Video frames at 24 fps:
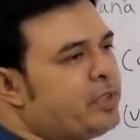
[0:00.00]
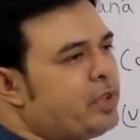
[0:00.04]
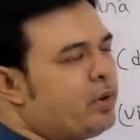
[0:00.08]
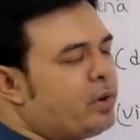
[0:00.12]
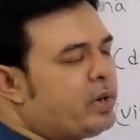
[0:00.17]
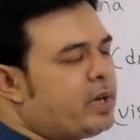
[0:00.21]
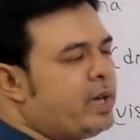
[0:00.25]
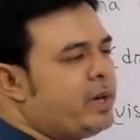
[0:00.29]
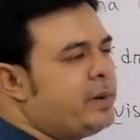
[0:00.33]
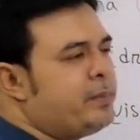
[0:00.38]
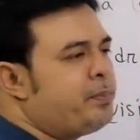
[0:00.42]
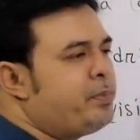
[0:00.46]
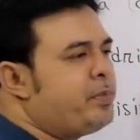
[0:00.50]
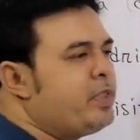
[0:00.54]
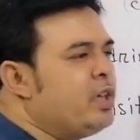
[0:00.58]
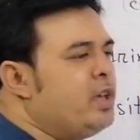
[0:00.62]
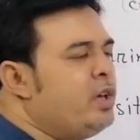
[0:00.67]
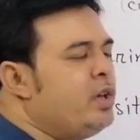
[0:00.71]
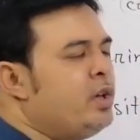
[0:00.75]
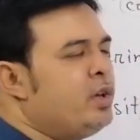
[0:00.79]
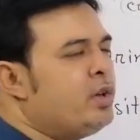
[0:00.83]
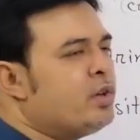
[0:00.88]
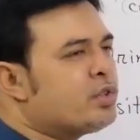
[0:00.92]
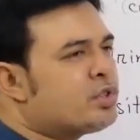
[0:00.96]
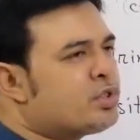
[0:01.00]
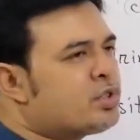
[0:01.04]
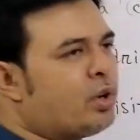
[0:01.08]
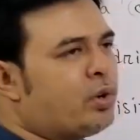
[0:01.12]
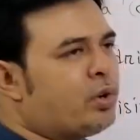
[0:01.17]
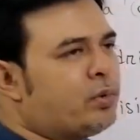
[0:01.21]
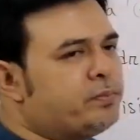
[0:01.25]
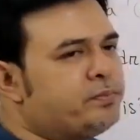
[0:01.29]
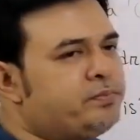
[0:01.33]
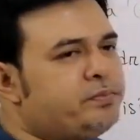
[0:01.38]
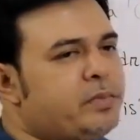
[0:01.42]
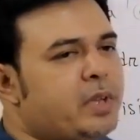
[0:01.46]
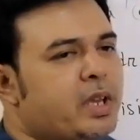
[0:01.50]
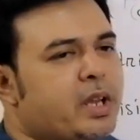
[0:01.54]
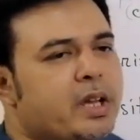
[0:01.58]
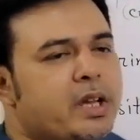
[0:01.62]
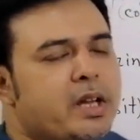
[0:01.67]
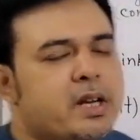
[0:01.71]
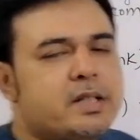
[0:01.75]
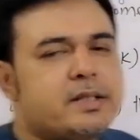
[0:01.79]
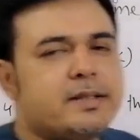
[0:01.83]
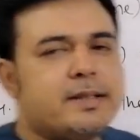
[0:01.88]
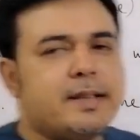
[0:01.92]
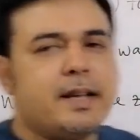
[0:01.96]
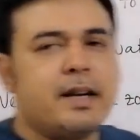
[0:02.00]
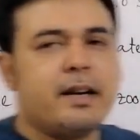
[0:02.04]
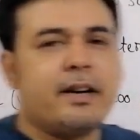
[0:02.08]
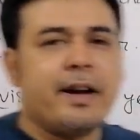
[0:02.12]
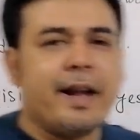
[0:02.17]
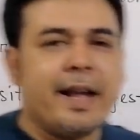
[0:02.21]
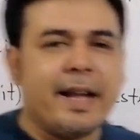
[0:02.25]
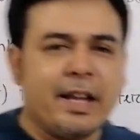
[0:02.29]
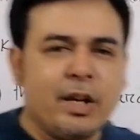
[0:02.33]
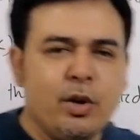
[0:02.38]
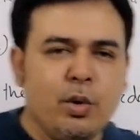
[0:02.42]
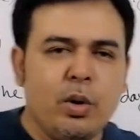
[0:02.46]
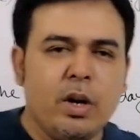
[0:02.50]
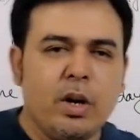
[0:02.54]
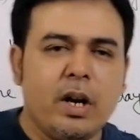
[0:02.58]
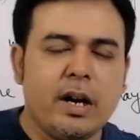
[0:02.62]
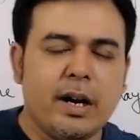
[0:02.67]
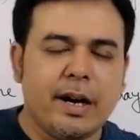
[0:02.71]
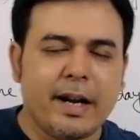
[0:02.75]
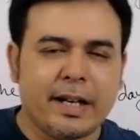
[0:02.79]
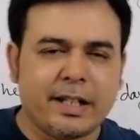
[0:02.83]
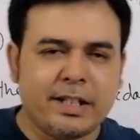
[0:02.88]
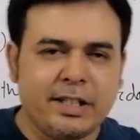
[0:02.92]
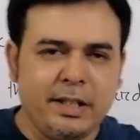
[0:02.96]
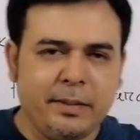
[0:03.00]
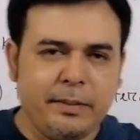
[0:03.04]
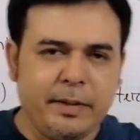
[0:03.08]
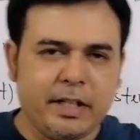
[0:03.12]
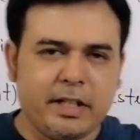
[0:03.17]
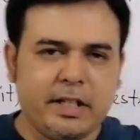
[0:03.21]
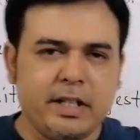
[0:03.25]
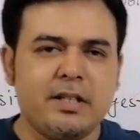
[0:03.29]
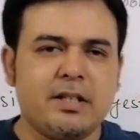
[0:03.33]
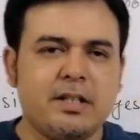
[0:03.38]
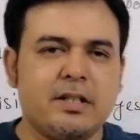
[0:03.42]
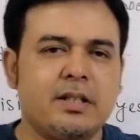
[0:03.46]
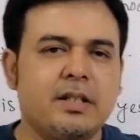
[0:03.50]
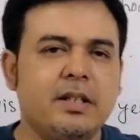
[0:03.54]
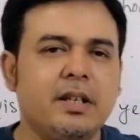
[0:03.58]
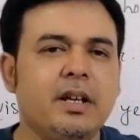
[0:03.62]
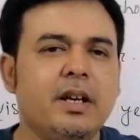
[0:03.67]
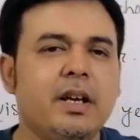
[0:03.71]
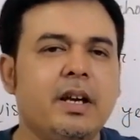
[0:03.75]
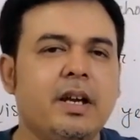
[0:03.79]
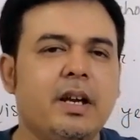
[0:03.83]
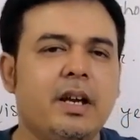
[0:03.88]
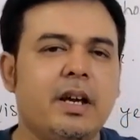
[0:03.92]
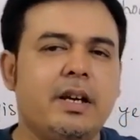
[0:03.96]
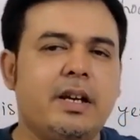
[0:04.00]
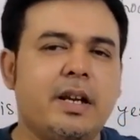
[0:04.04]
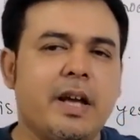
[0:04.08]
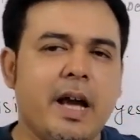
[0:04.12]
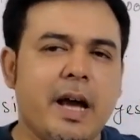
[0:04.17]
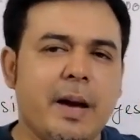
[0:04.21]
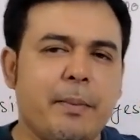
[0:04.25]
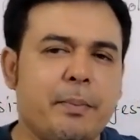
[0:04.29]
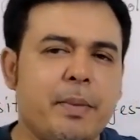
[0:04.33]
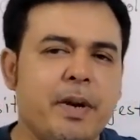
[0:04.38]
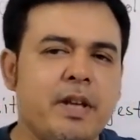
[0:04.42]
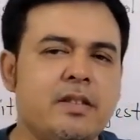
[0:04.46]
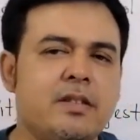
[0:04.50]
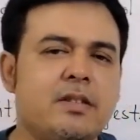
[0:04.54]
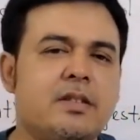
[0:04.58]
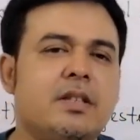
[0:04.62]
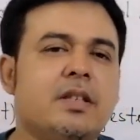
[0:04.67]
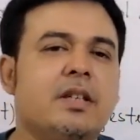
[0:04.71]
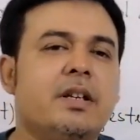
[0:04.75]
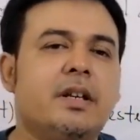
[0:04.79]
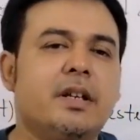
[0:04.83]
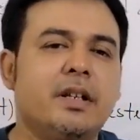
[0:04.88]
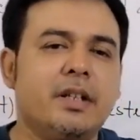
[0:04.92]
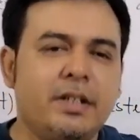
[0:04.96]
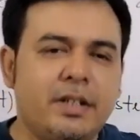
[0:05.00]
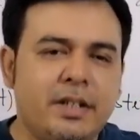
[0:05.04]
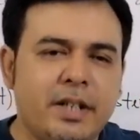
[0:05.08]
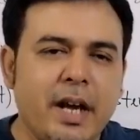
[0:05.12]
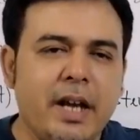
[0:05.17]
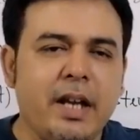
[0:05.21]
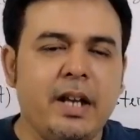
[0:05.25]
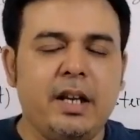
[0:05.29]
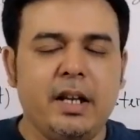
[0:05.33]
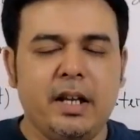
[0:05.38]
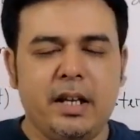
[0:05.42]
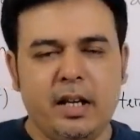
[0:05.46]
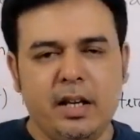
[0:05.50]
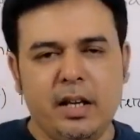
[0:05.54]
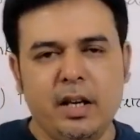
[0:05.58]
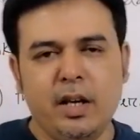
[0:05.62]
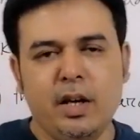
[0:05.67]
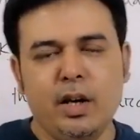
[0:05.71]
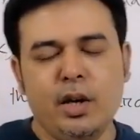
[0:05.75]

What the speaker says: Okay, so it's a regular activities, it happens daily.